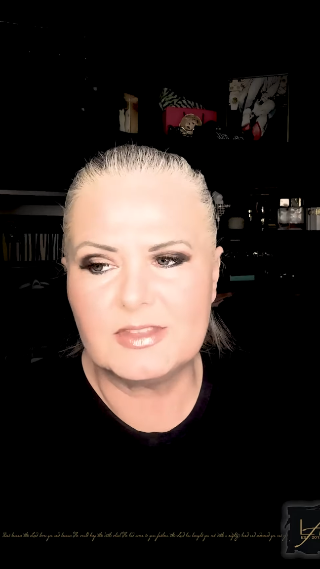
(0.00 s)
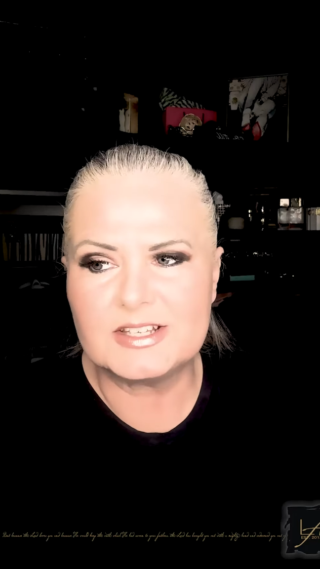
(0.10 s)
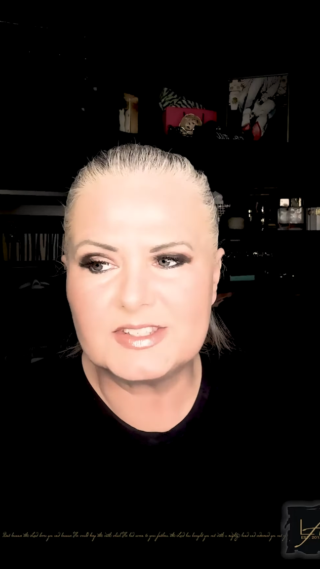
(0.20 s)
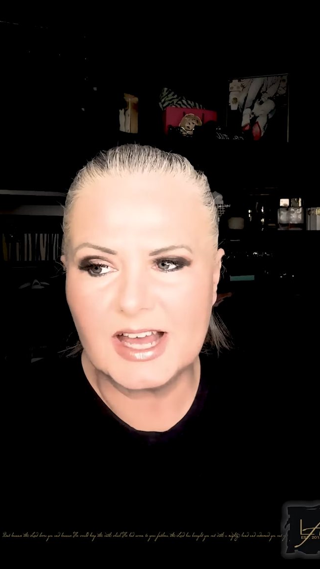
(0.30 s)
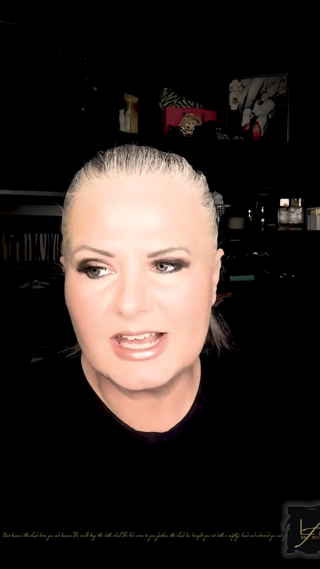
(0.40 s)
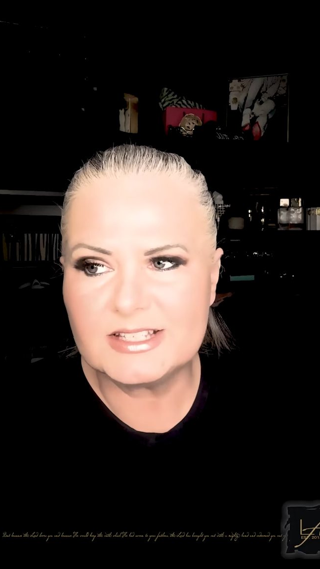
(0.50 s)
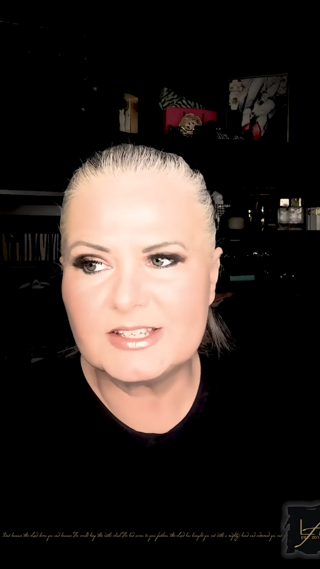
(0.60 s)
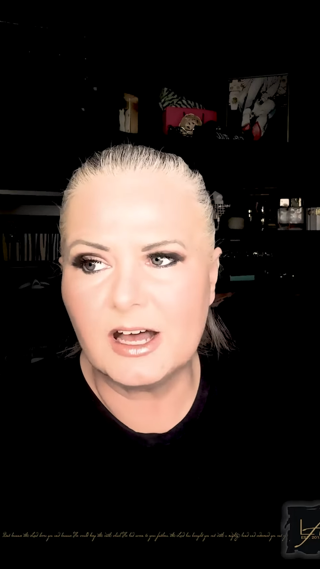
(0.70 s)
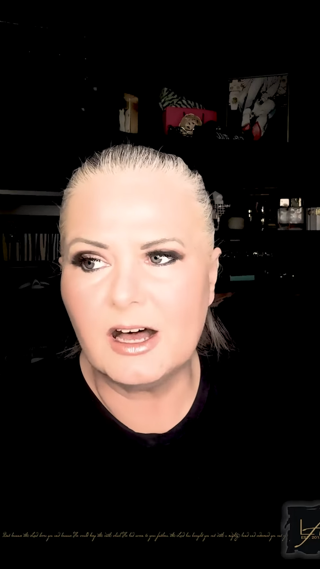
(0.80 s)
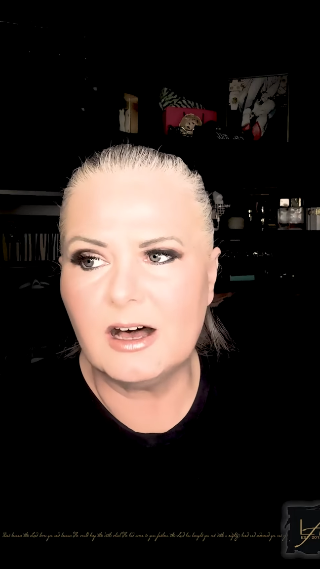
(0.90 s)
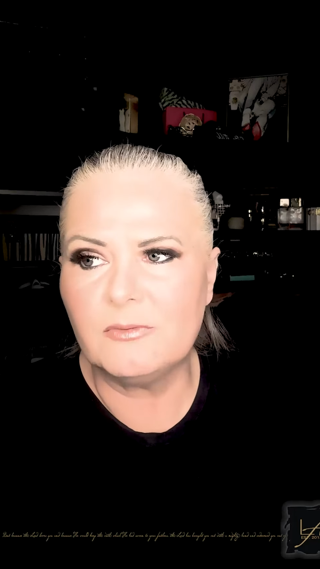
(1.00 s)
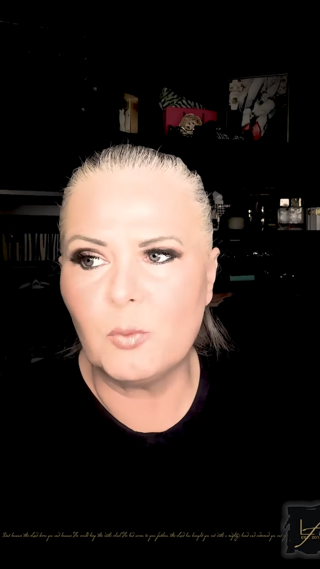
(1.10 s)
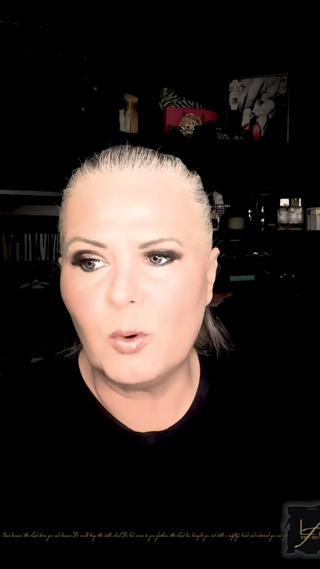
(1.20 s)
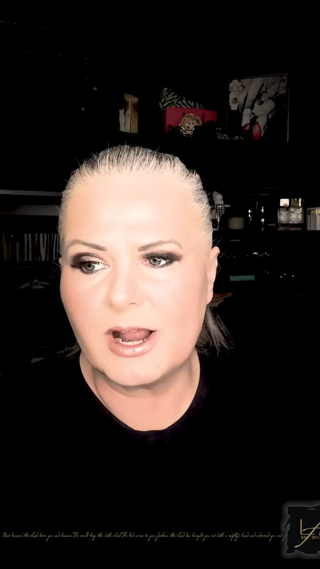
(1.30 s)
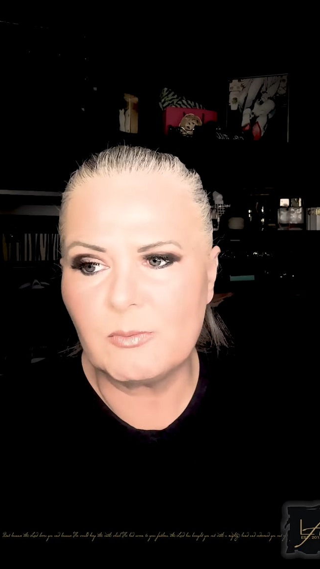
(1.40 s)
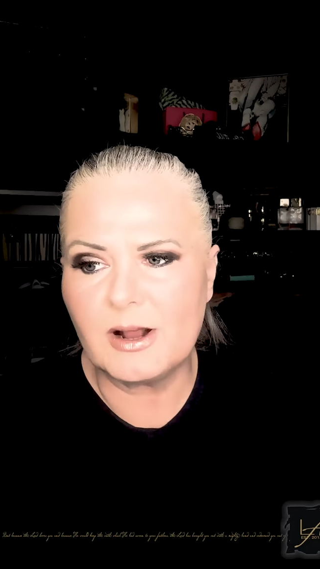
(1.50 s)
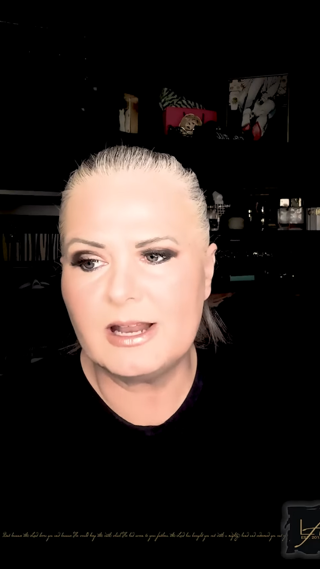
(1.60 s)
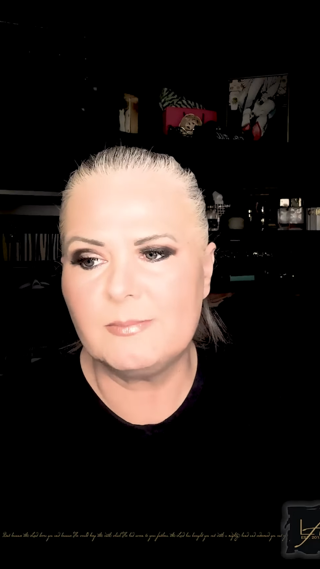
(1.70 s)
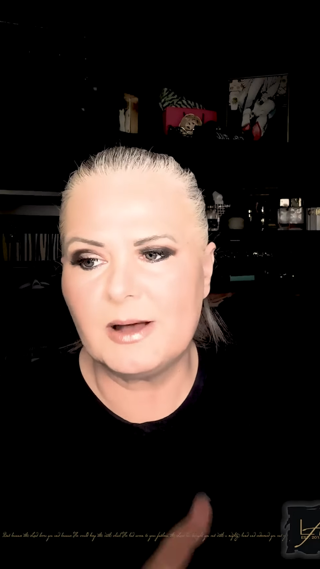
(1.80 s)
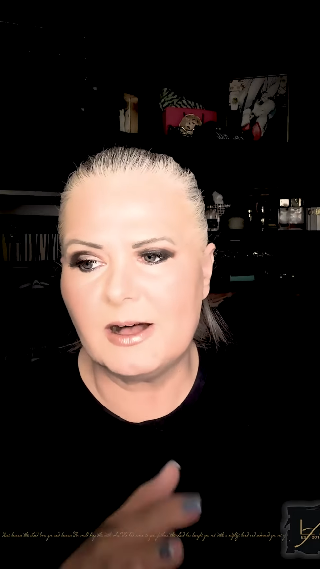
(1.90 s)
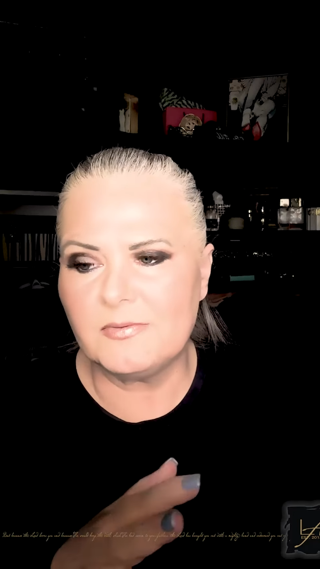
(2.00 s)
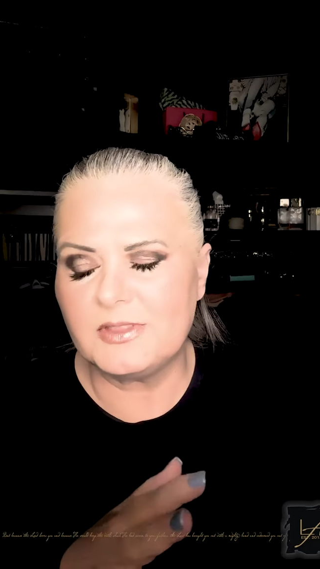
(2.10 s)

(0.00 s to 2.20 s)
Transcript: The science of what I read about